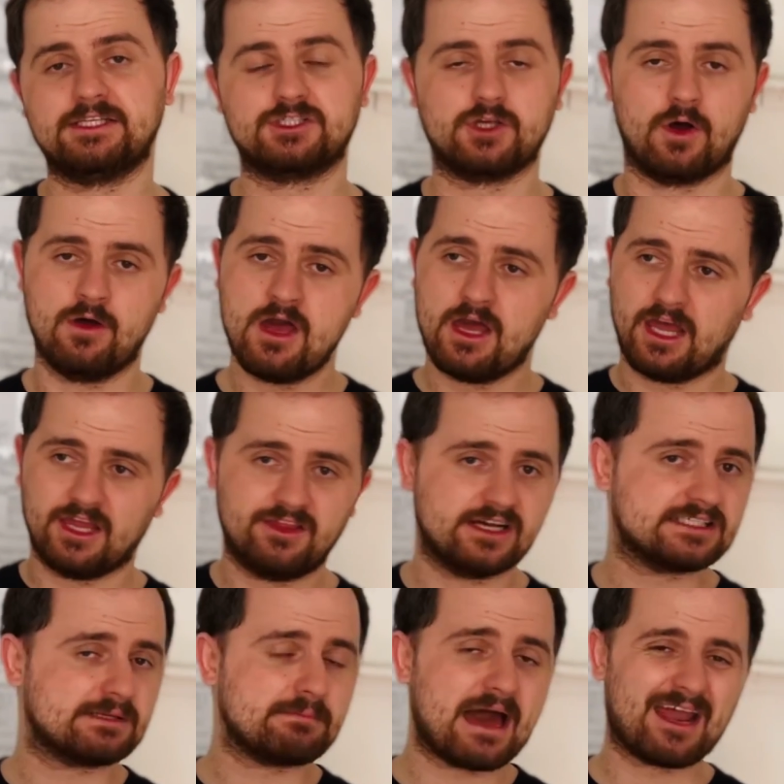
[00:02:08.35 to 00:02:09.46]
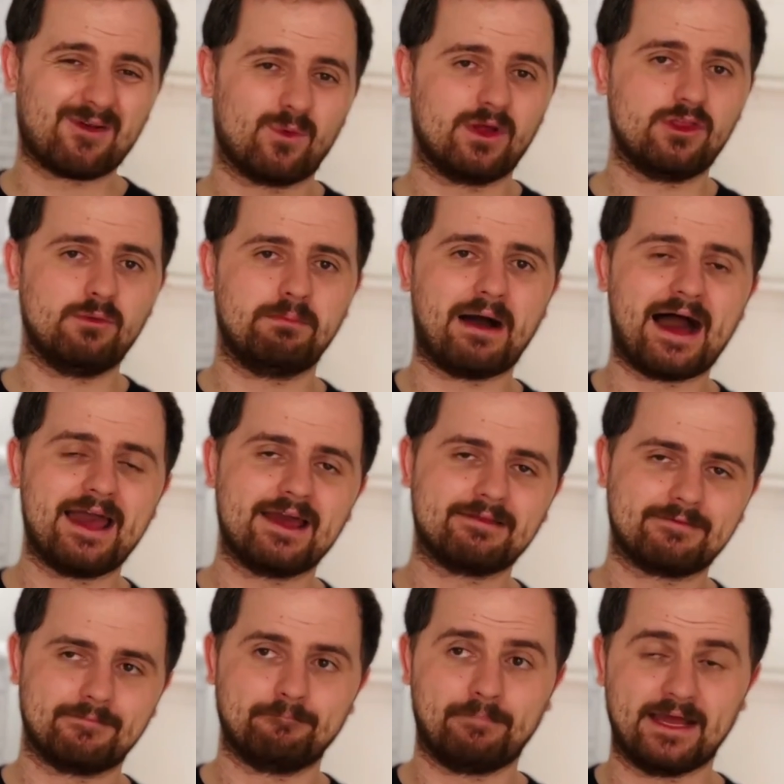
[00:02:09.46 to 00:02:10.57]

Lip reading: So it doesn't matter when you buy it,